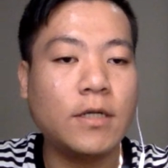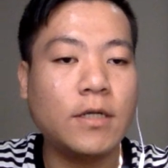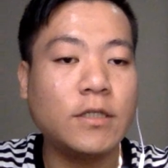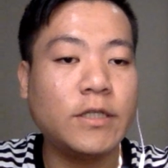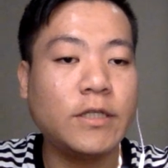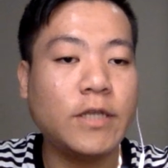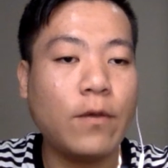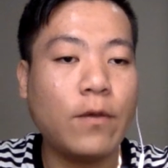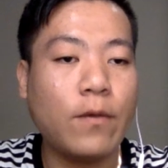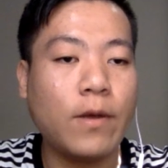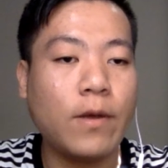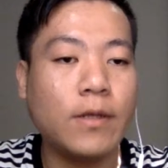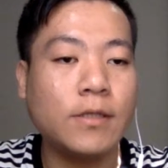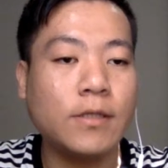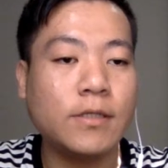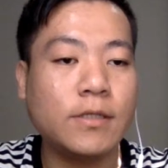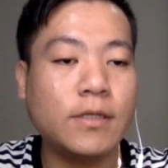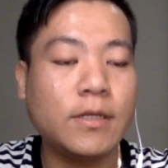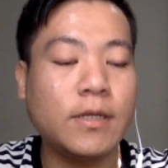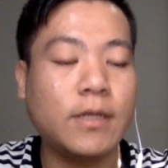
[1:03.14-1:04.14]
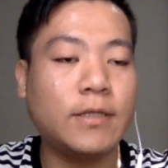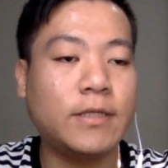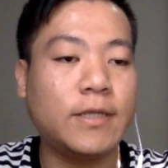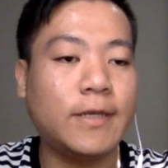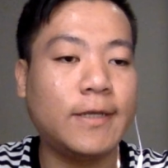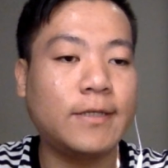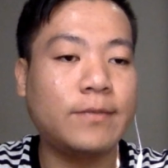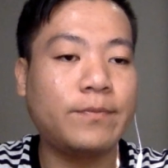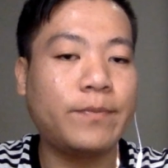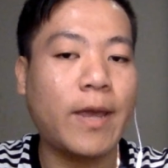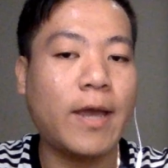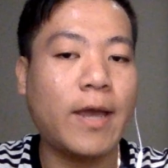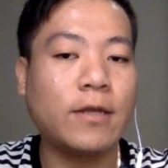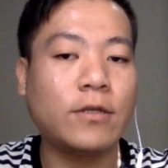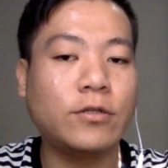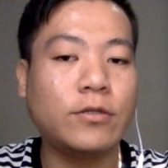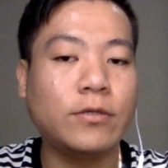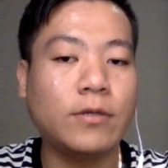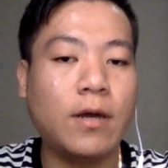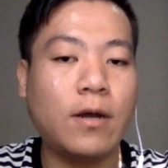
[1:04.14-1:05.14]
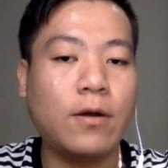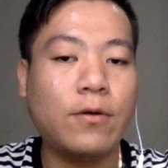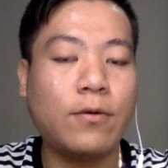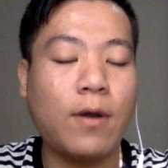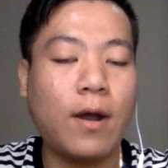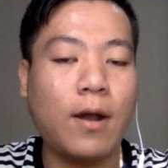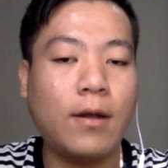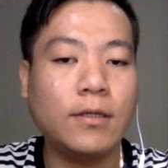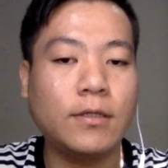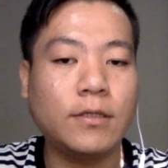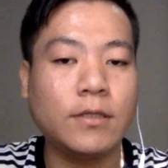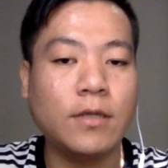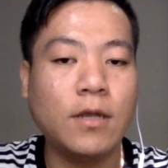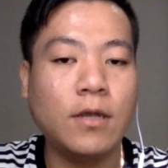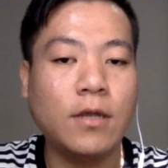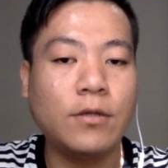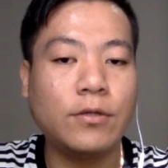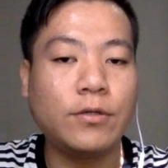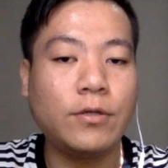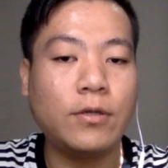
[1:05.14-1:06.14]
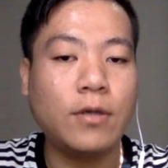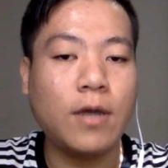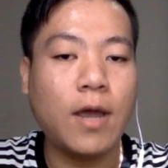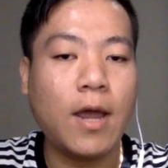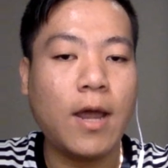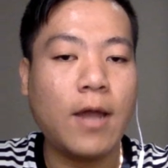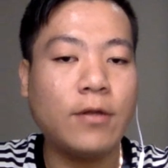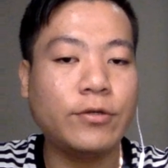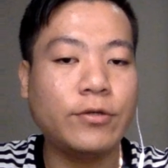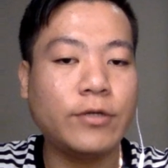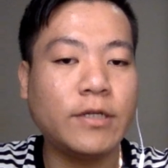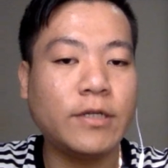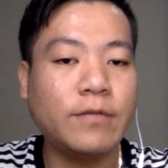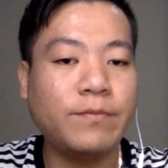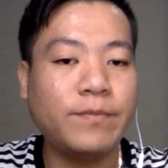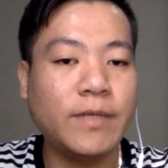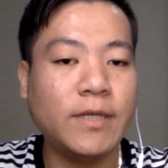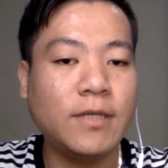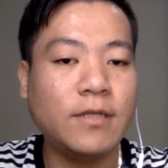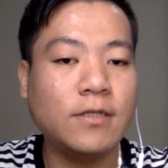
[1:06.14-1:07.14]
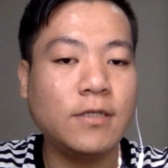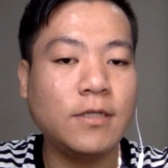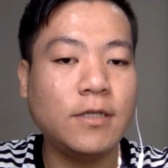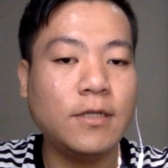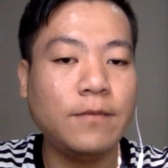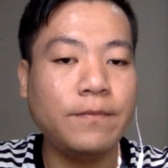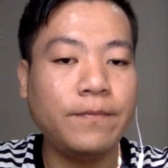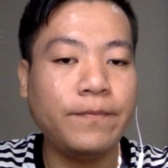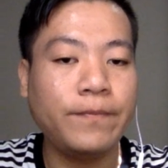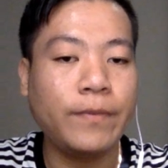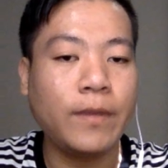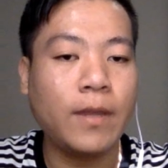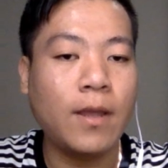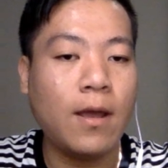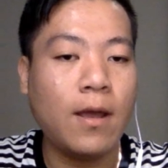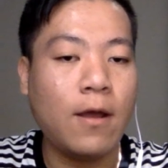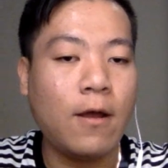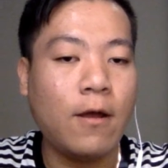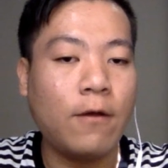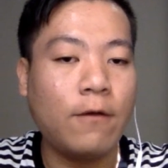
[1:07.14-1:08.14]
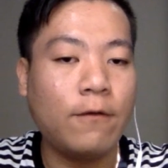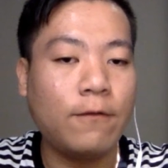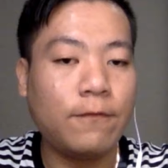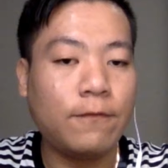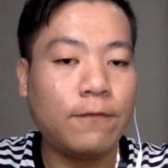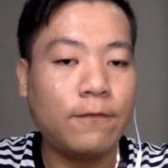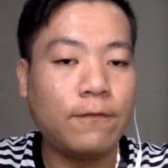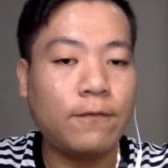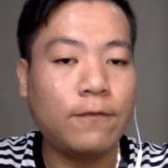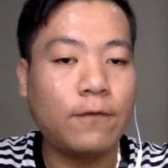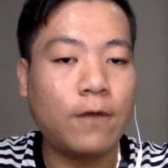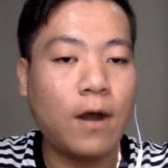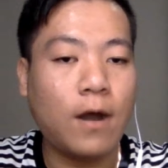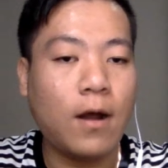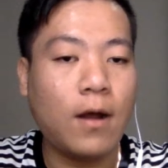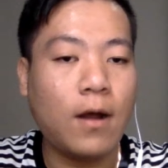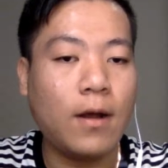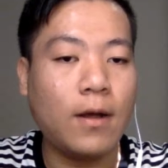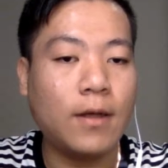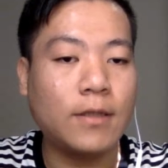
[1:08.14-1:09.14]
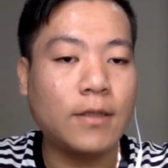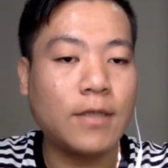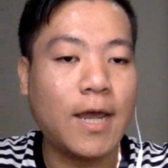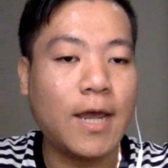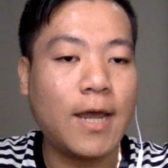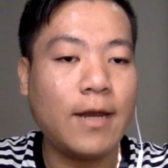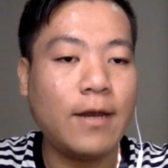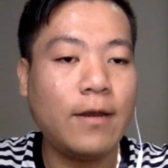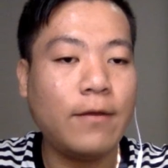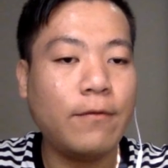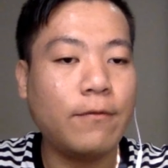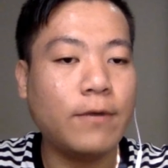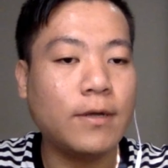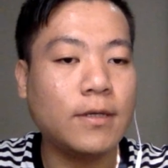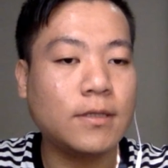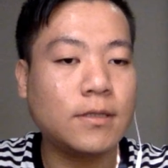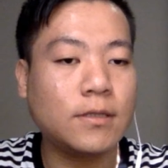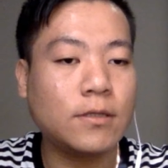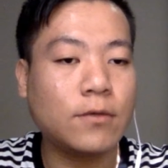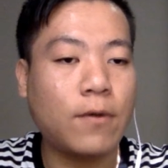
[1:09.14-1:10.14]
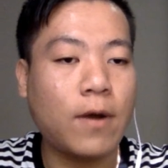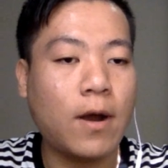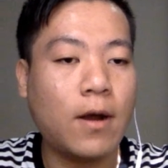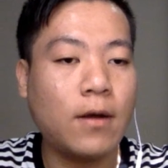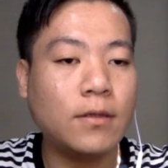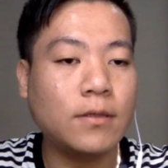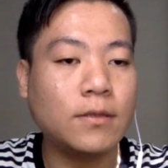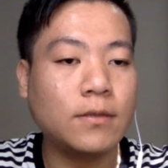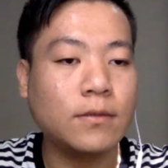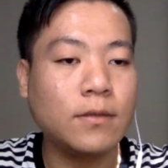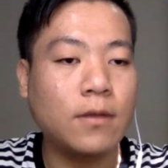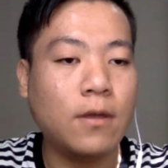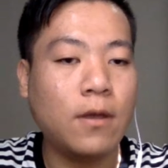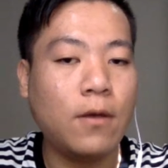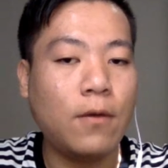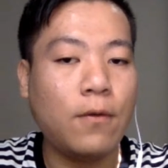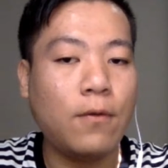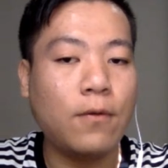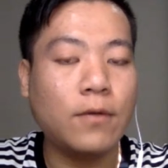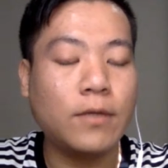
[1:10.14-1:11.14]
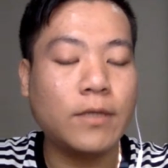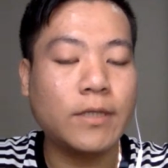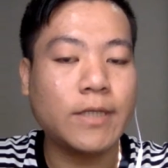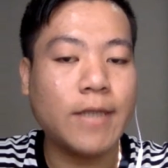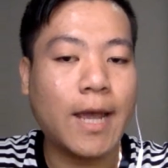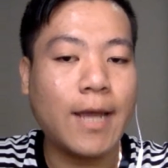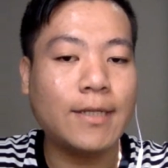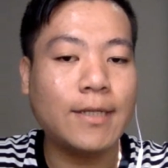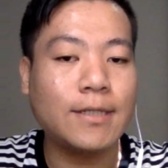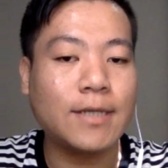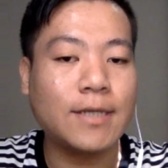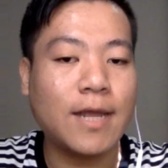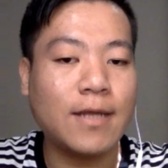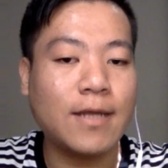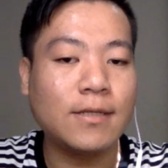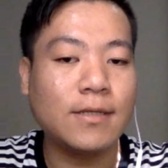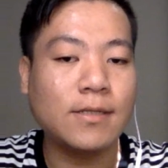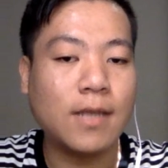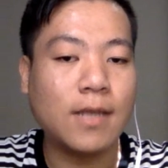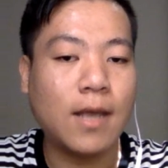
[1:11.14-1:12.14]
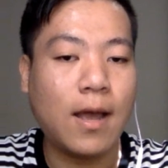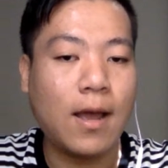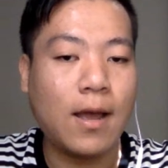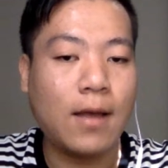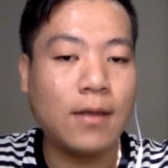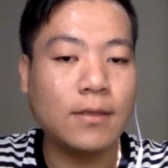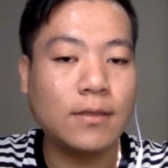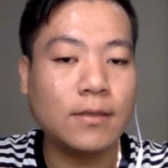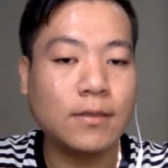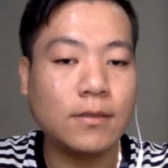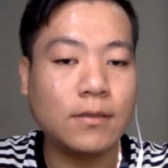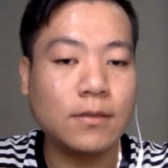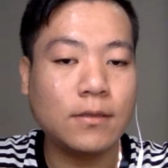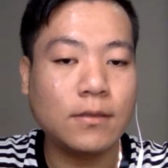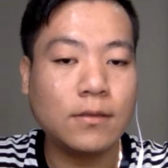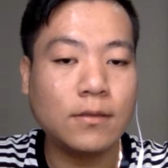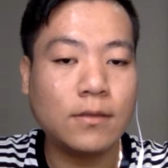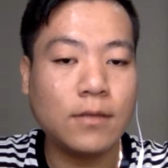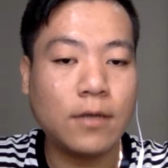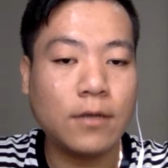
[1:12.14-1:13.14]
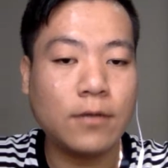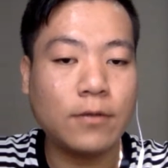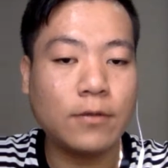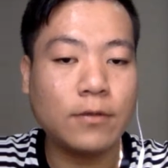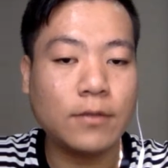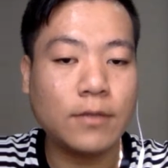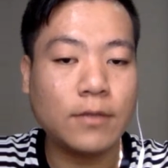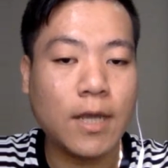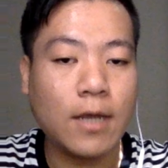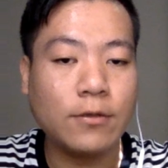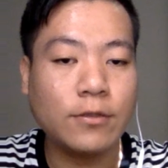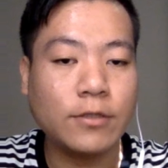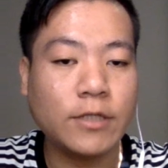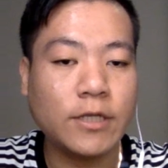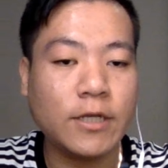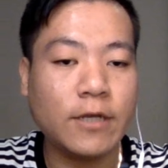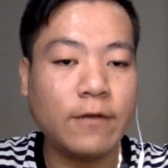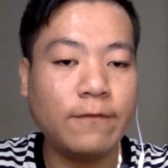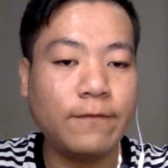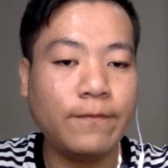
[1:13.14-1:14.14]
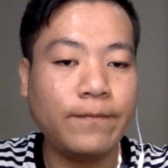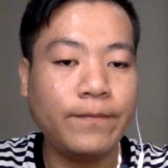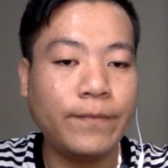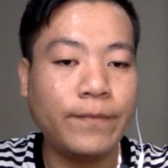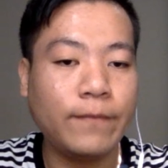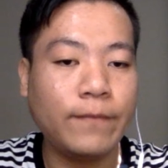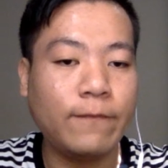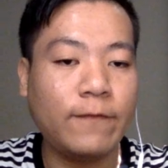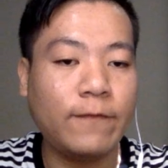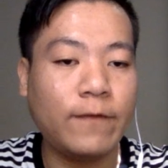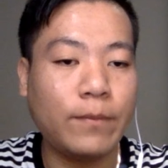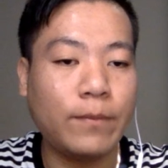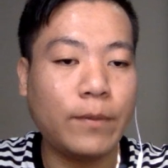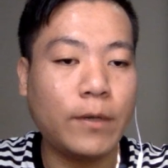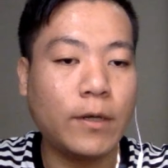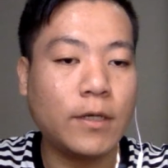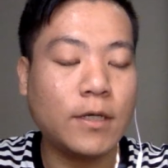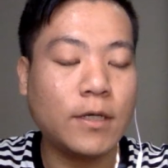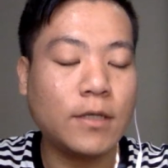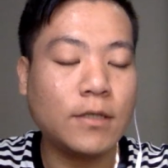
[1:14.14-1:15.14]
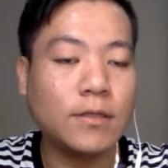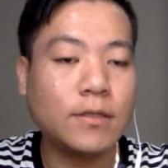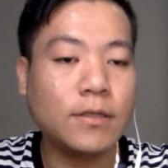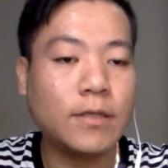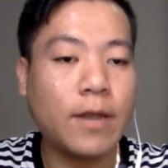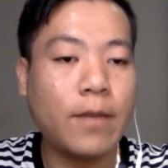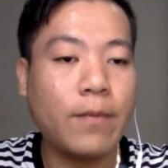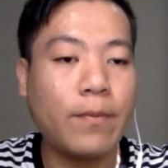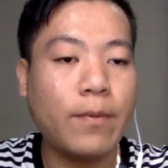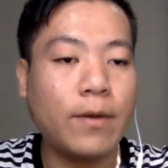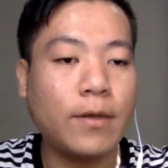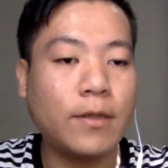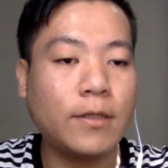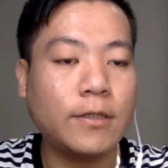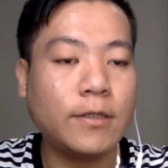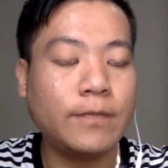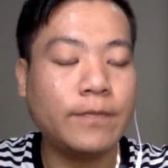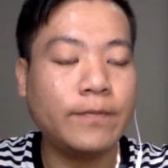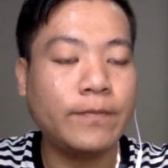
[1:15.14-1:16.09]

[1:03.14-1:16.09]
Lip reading: sequence dates back to around 200 BC, from a tally with squares whose side lengths are successive Fibonacci numbers.